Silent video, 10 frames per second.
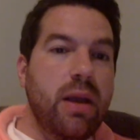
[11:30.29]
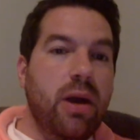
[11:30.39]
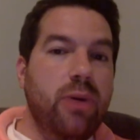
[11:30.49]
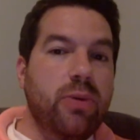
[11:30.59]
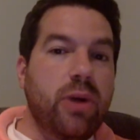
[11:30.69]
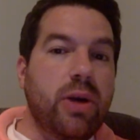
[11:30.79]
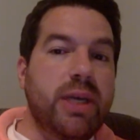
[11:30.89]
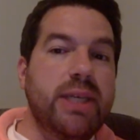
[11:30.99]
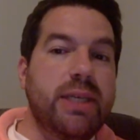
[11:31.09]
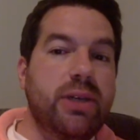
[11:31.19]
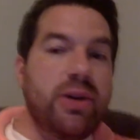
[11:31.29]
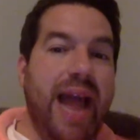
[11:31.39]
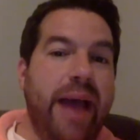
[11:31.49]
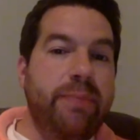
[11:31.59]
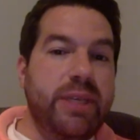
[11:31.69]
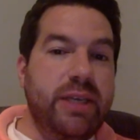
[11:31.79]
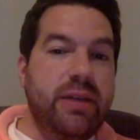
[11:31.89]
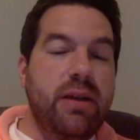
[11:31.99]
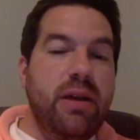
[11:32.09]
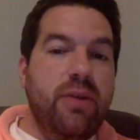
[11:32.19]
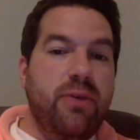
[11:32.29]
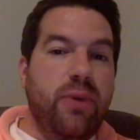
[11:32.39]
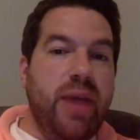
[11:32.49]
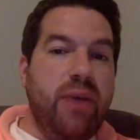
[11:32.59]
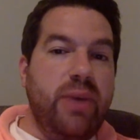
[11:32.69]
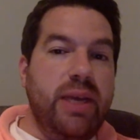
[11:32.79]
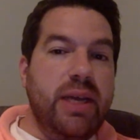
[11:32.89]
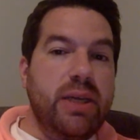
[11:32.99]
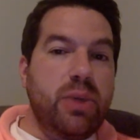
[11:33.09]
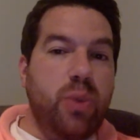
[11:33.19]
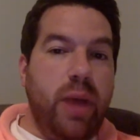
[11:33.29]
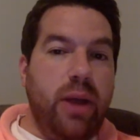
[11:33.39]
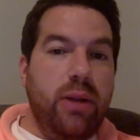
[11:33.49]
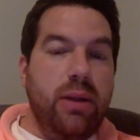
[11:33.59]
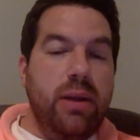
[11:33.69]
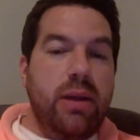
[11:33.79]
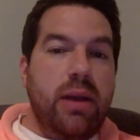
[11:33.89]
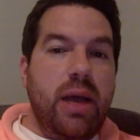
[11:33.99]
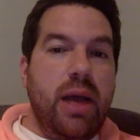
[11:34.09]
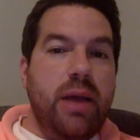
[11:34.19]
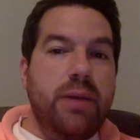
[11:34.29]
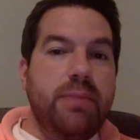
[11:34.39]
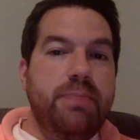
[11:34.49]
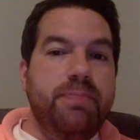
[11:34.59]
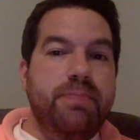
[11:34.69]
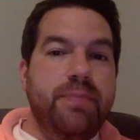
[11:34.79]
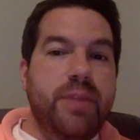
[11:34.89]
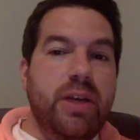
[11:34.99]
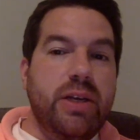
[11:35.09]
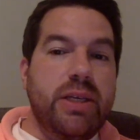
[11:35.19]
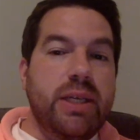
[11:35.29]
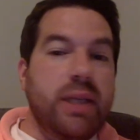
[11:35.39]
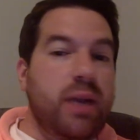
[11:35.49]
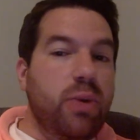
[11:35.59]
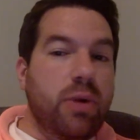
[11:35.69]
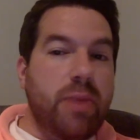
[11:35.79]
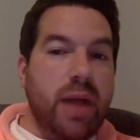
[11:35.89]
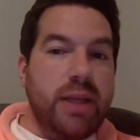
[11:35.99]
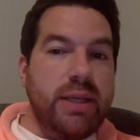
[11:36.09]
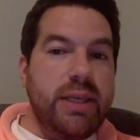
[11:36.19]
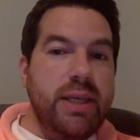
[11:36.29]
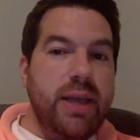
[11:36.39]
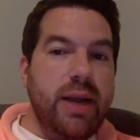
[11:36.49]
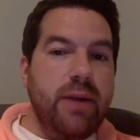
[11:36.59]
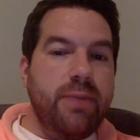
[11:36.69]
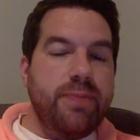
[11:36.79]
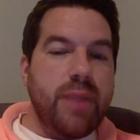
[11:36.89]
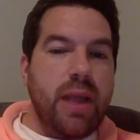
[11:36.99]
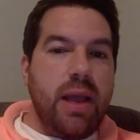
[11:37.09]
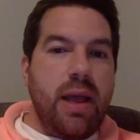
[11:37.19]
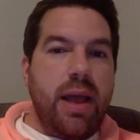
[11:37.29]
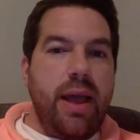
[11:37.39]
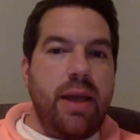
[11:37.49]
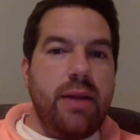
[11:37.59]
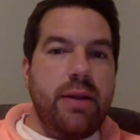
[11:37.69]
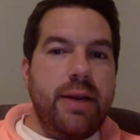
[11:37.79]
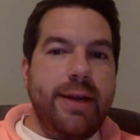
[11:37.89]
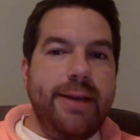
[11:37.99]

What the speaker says: are considered absent for that week as well. There is the late work policy there, and